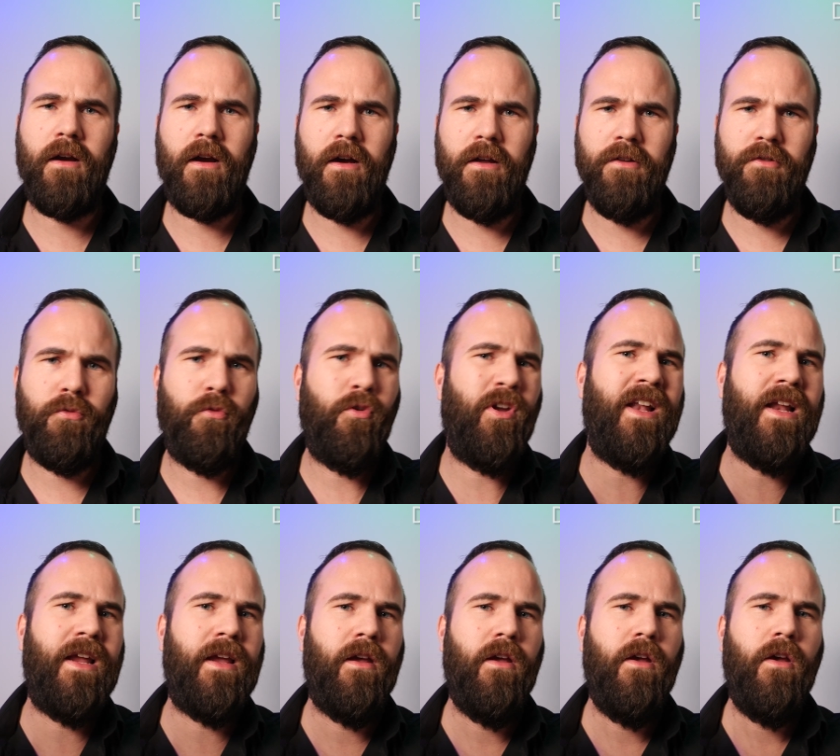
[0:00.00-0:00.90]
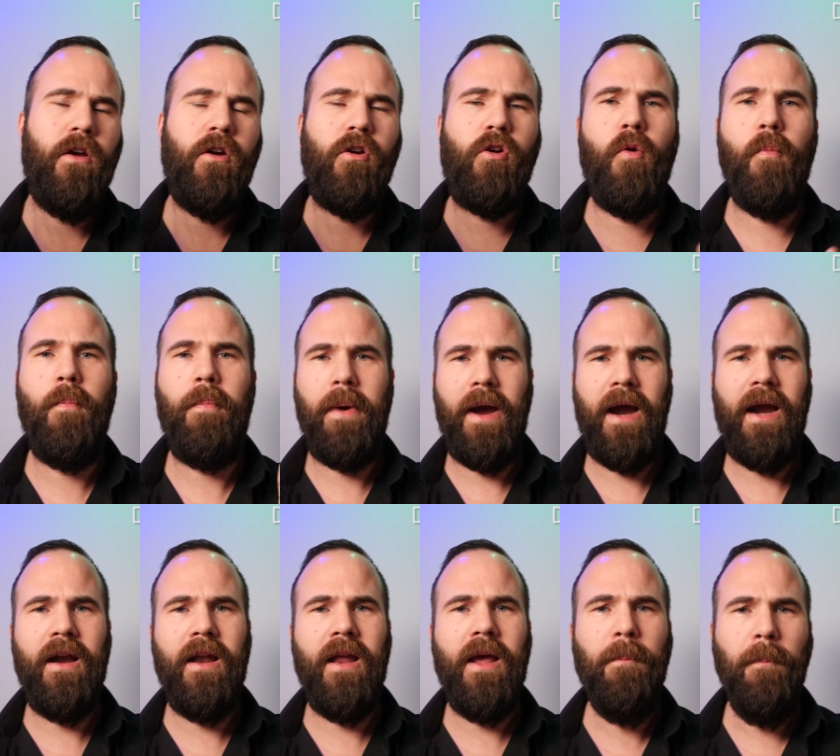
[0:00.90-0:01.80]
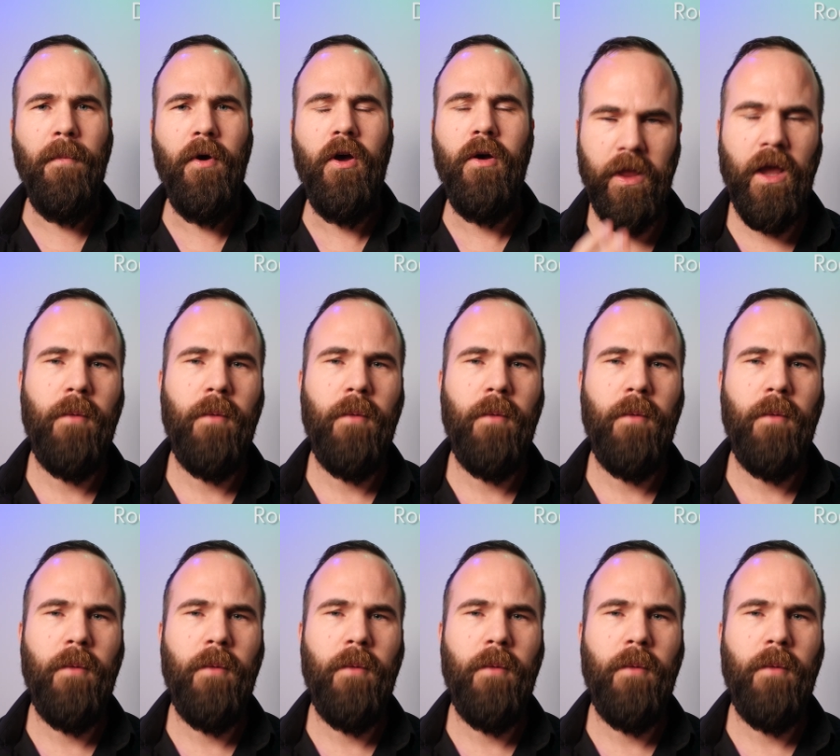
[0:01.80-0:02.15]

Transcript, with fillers: can't really compare them.